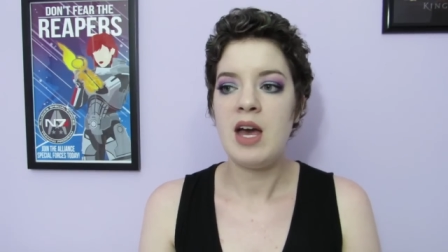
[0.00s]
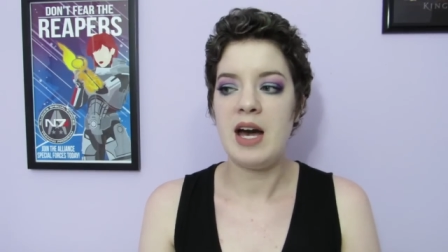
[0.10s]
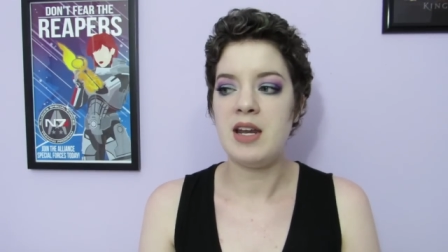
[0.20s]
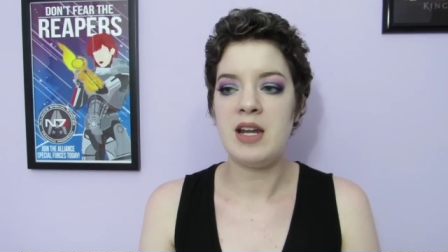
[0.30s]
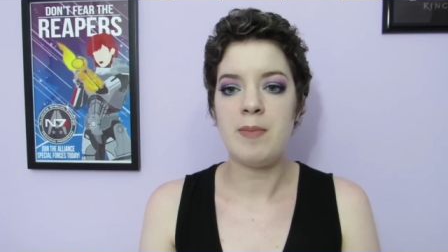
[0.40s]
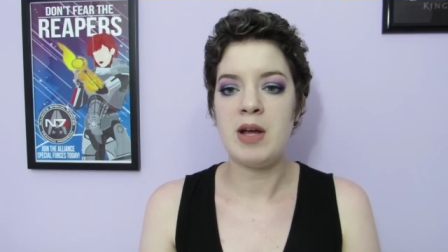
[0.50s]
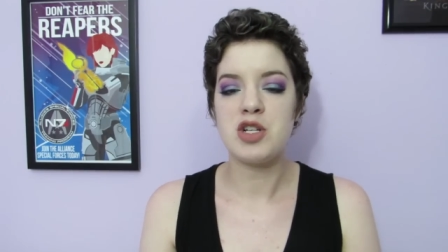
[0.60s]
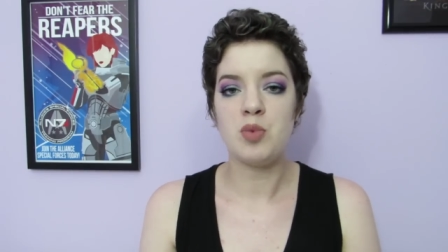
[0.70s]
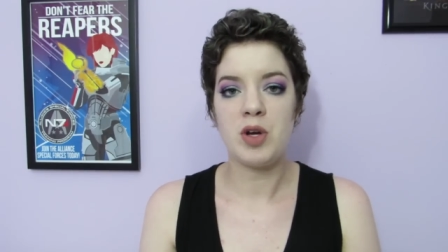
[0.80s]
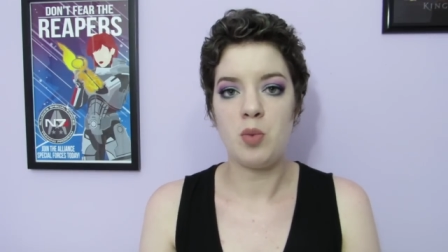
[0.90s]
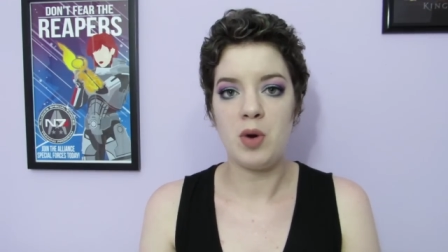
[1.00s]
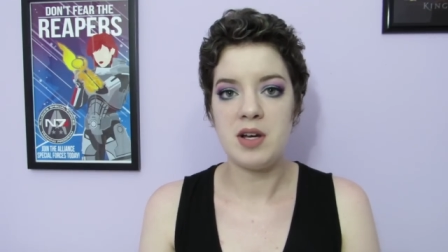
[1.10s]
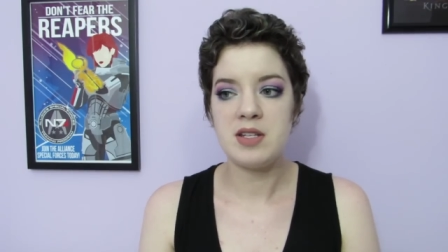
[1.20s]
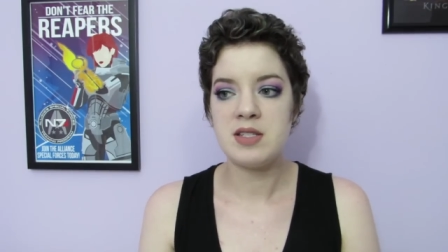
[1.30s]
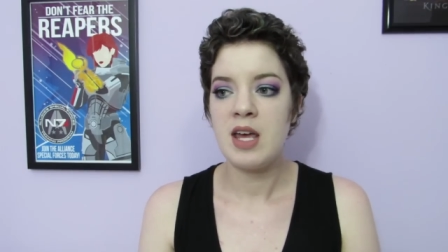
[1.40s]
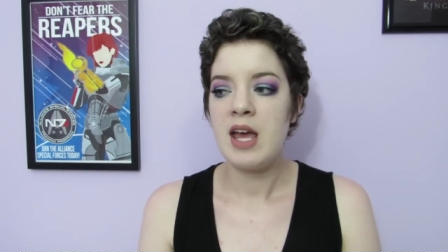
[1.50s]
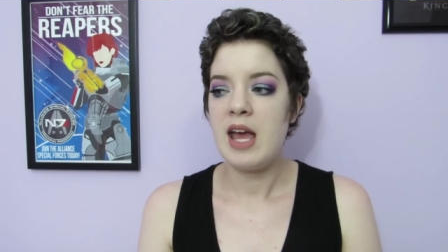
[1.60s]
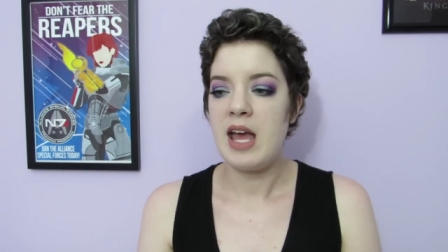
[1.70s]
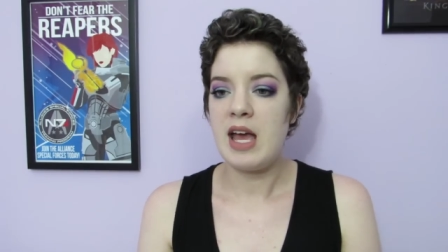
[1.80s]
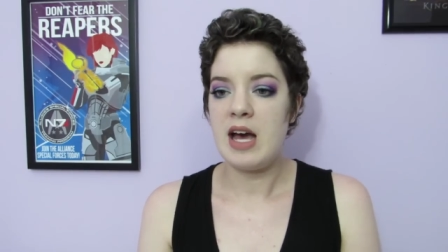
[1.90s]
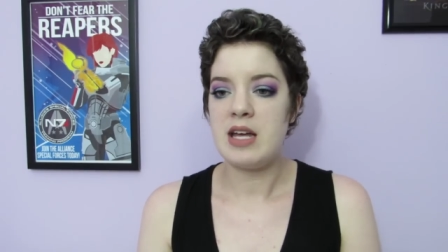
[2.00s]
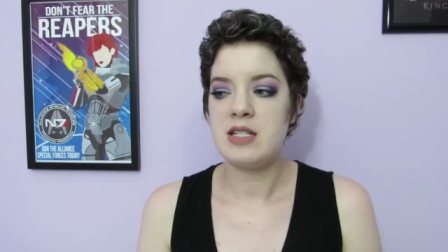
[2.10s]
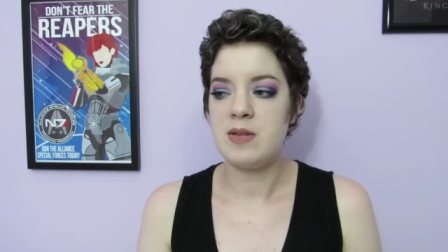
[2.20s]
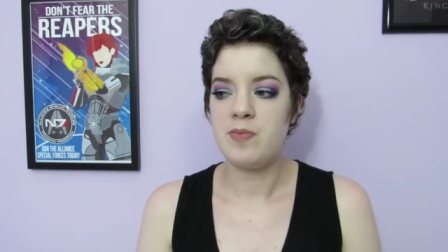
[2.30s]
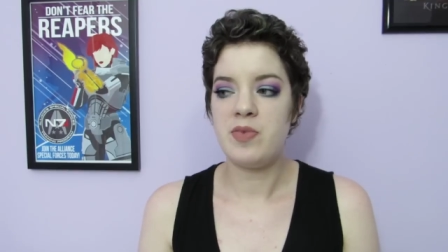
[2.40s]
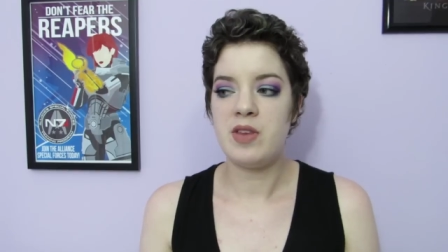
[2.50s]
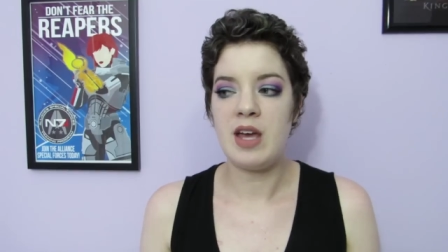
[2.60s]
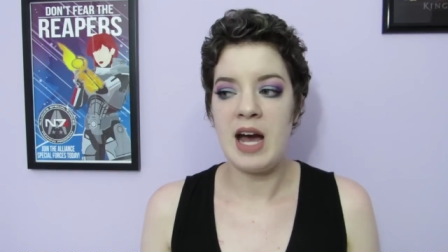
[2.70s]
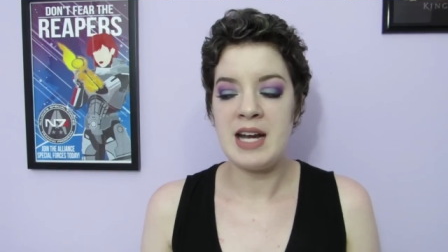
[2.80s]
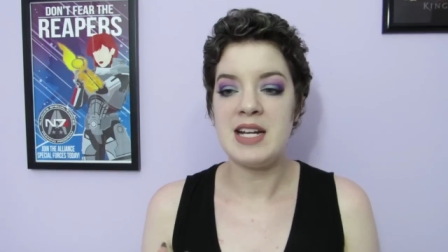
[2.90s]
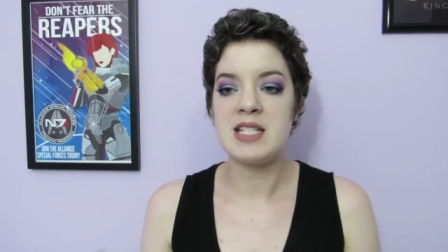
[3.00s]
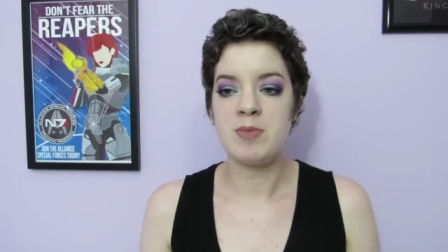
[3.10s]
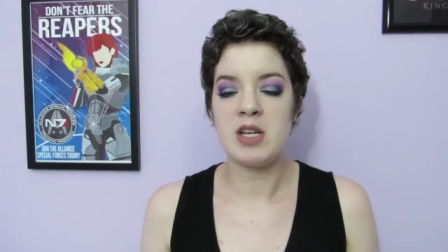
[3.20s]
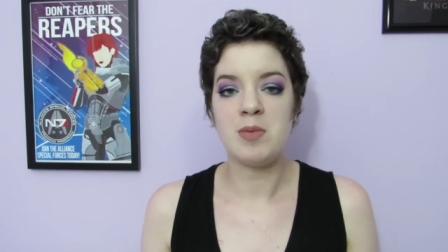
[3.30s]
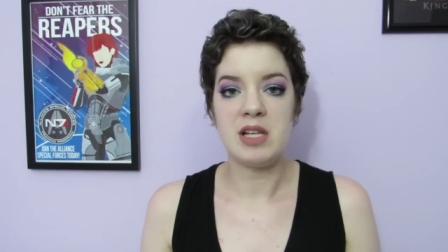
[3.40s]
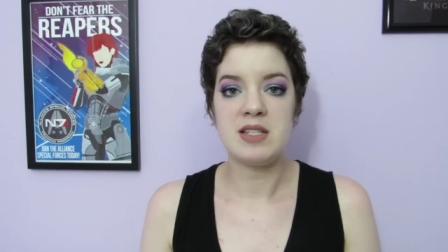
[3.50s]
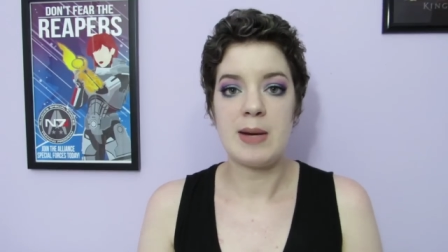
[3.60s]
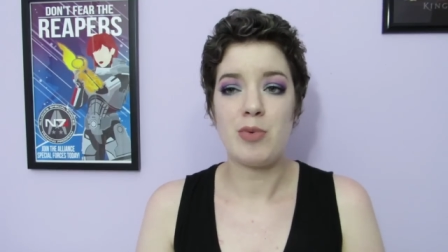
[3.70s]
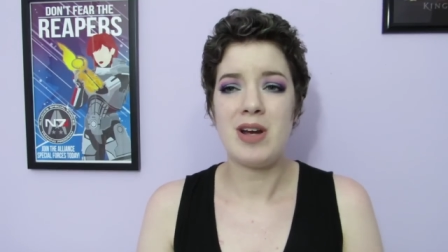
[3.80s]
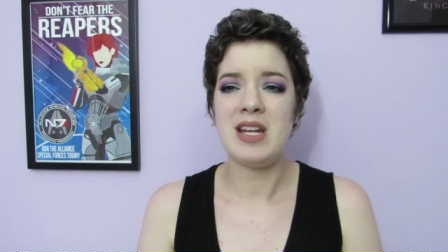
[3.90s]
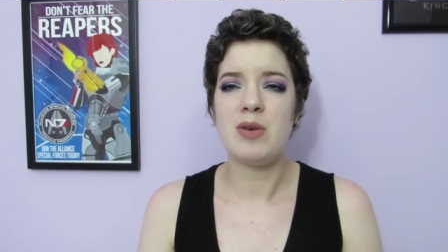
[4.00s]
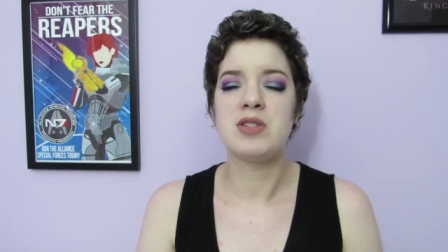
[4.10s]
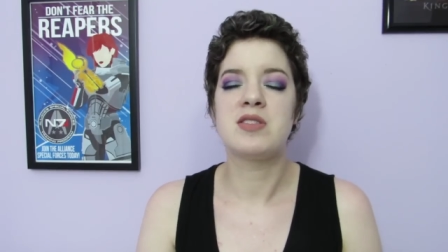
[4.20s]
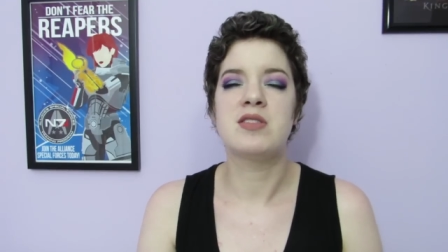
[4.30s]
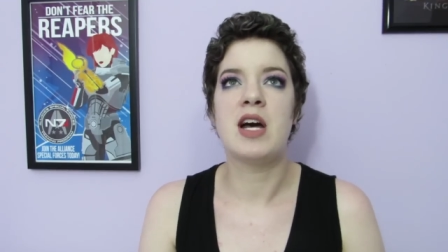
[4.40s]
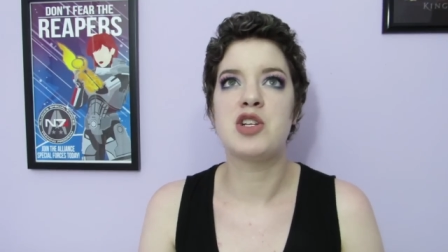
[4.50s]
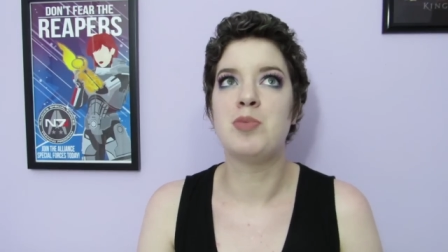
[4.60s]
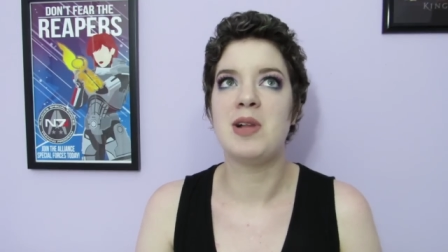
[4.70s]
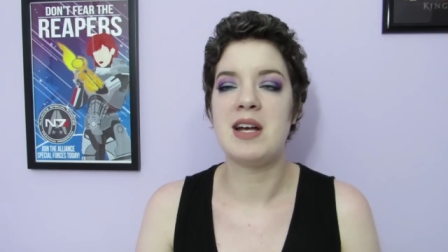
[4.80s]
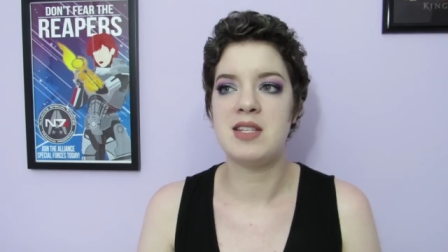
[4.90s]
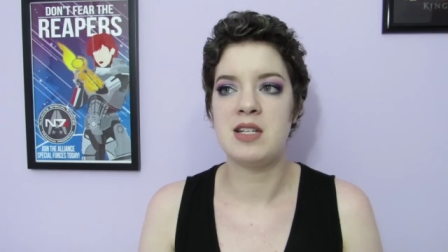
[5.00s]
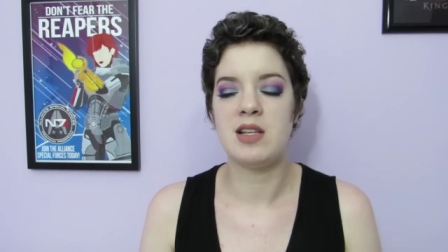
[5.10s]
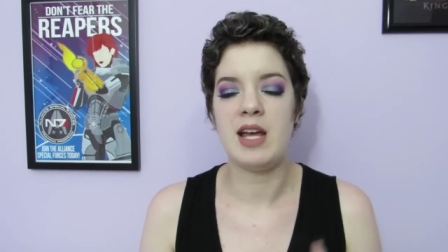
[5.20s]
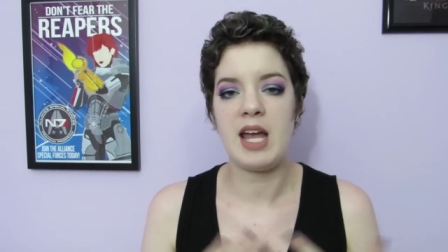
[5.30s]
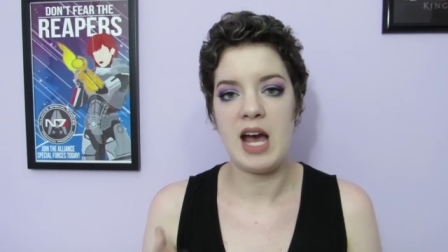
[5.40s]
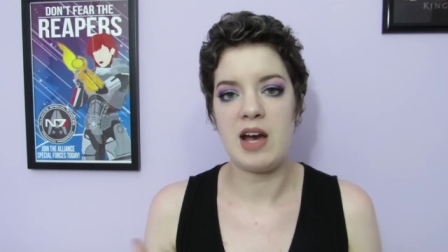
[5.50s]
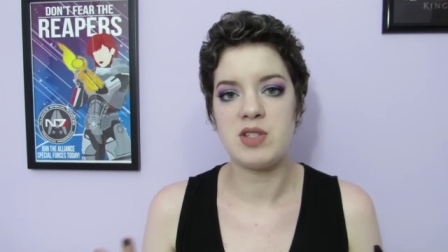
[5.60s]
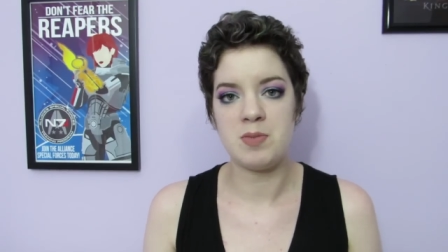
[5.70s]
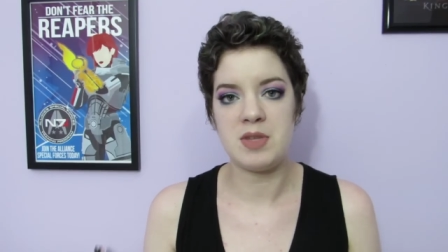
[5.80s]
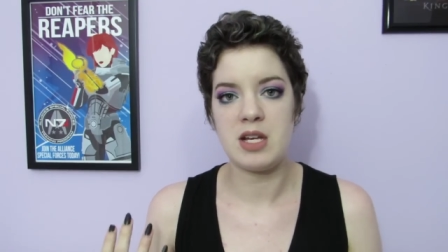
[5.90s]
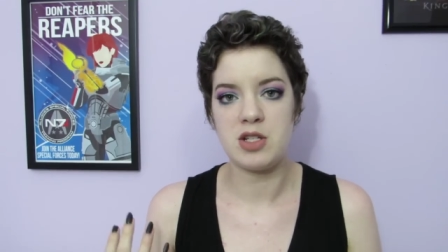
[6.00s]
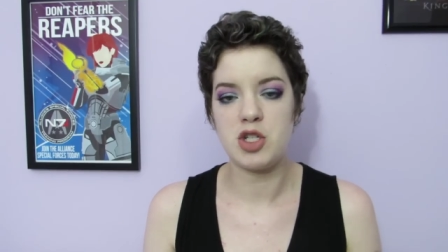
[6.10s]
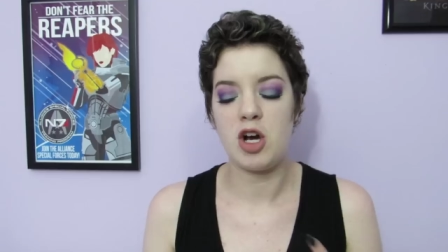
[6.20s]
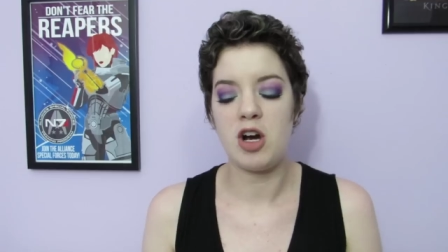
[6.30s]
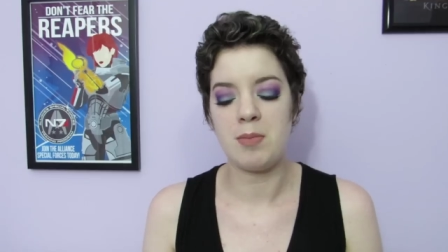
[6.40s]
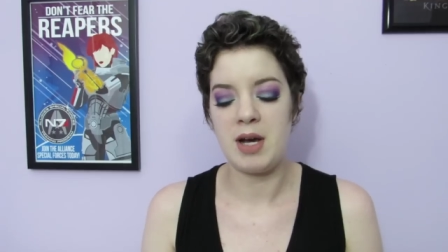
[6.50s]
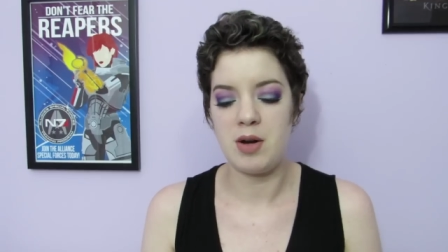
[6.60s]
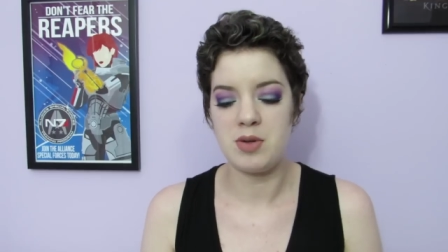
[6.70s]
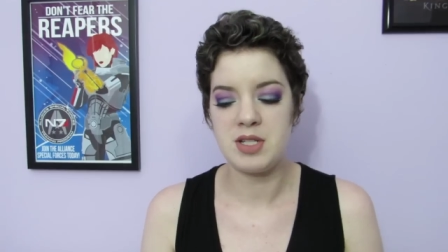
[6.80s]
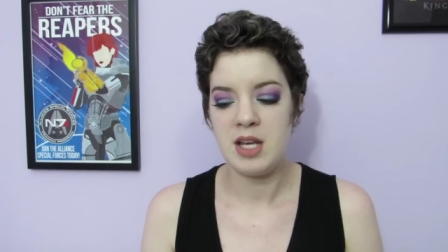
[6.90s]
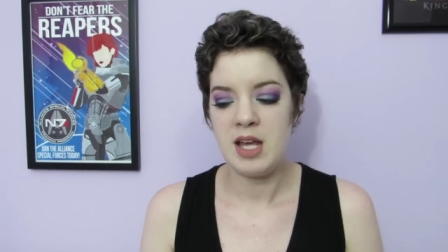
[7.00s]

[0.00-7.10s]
I did not mention what it was, and I needed something completely separate, and it was such a blessing to like have something to talk about